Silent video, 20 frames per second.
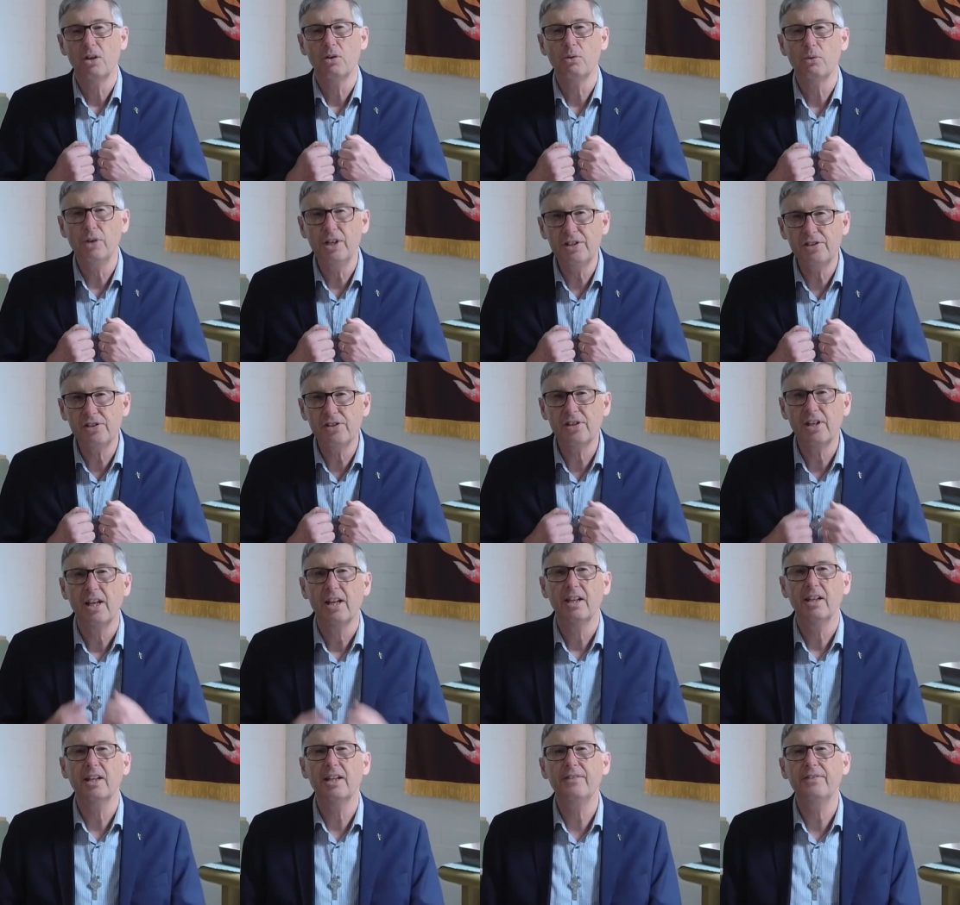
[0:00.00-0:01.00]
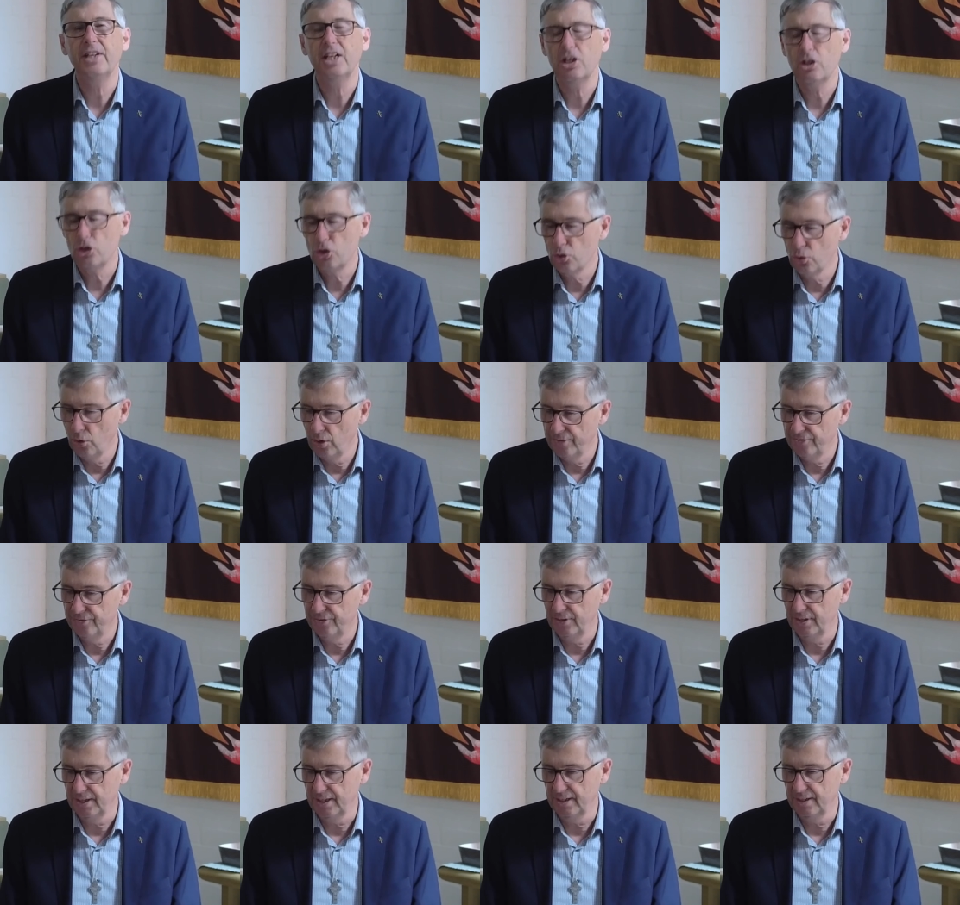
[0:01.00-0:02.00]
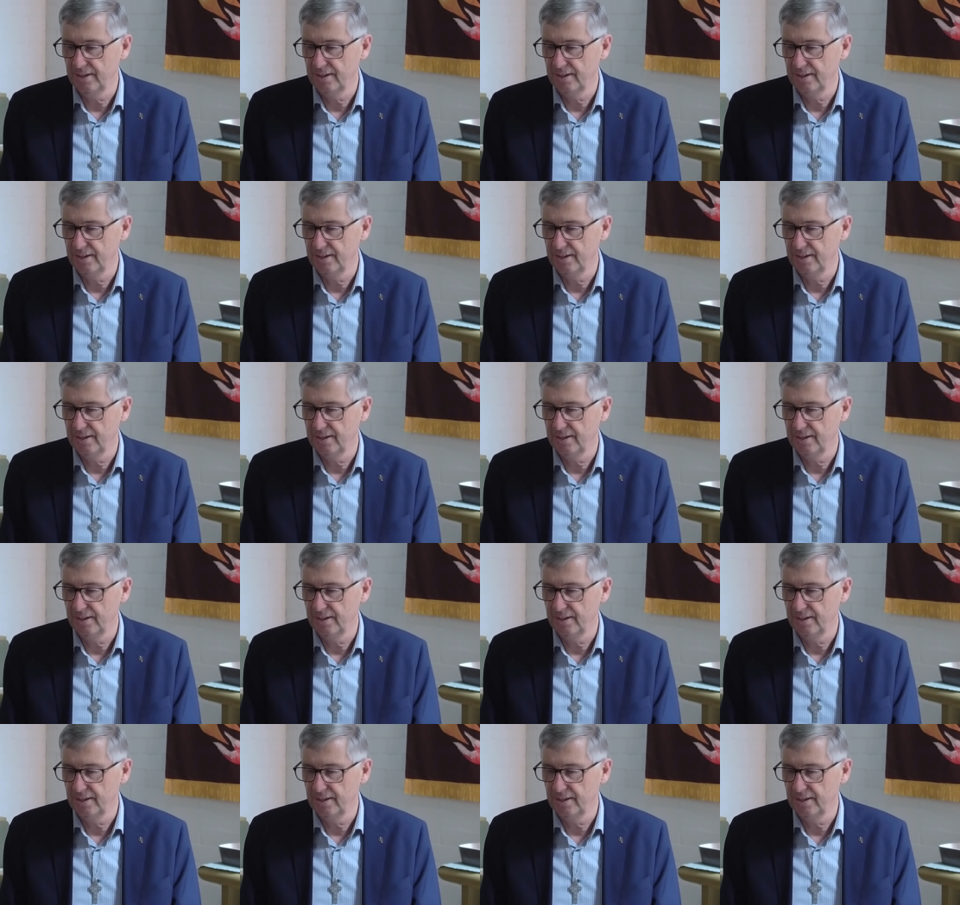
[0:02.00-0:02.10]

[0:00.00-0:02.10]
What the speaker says: Risk living joyfully.